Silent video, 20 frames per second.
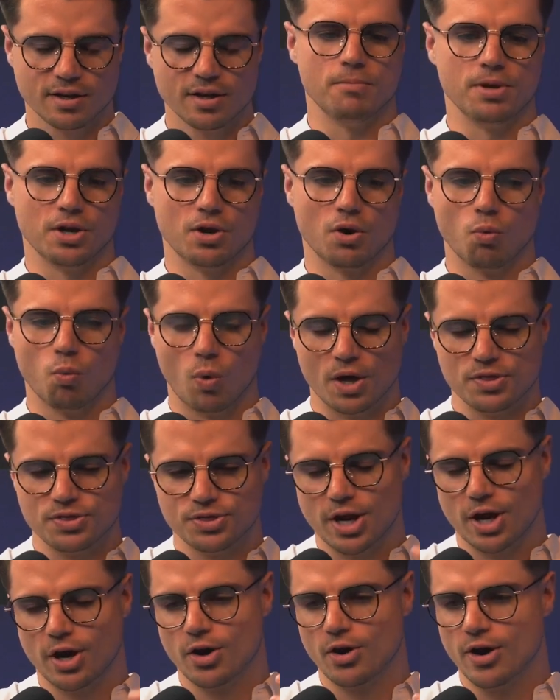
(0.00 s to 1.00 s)
what
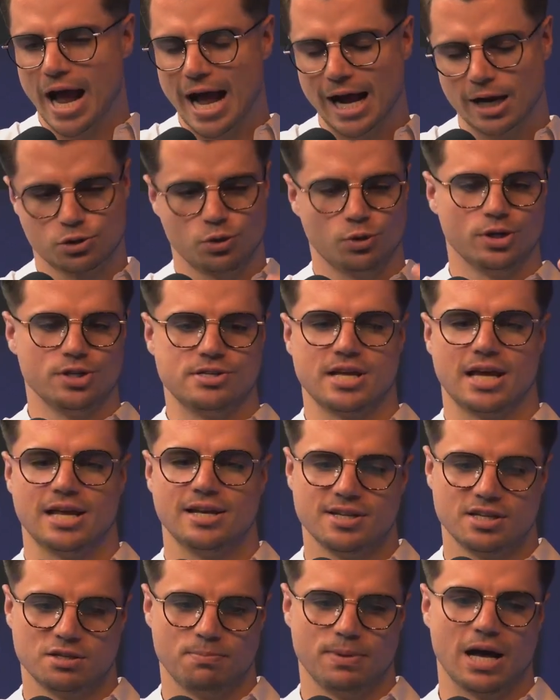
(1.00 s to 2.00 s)
their actual
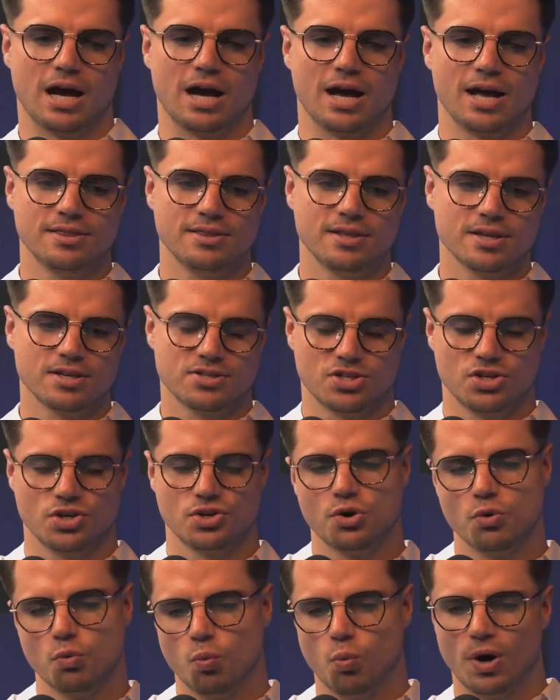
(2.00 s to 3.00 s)
intent is behind this,
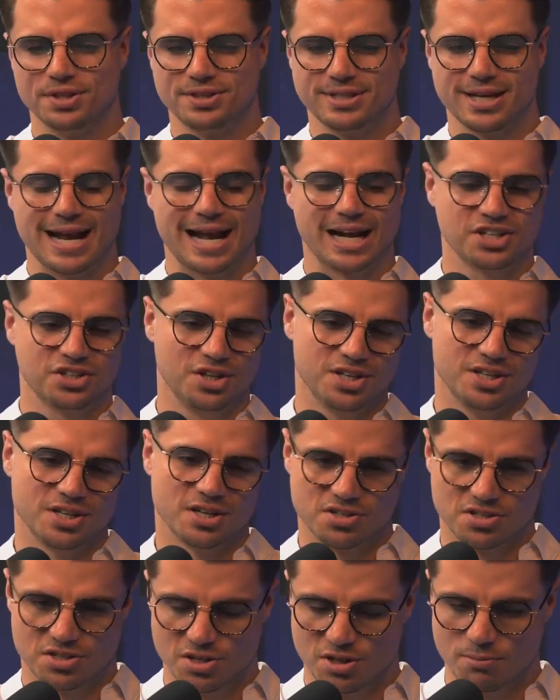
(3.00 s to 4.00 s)
what that actually
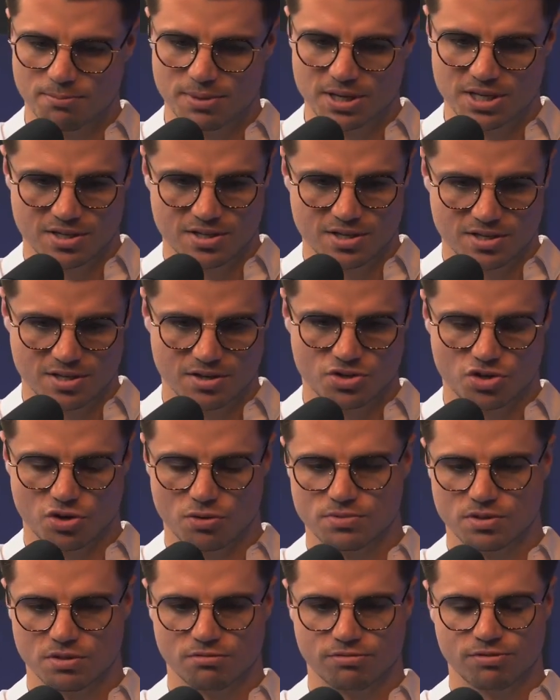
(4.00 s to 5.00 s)
does to the business in
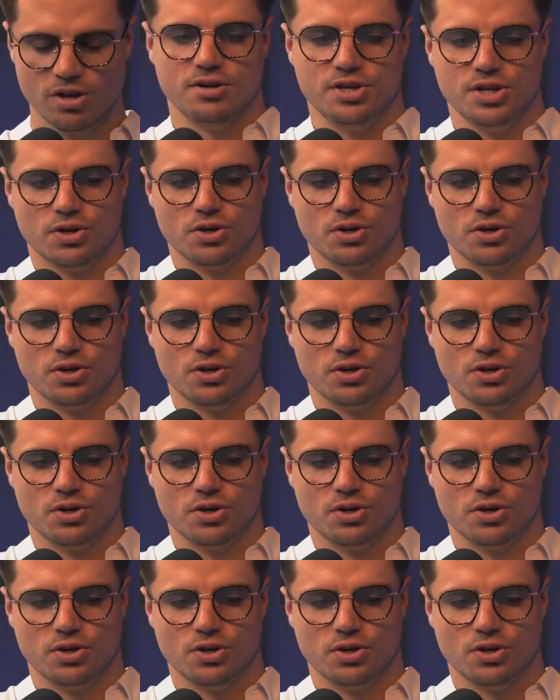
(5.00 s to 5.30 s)
terms of,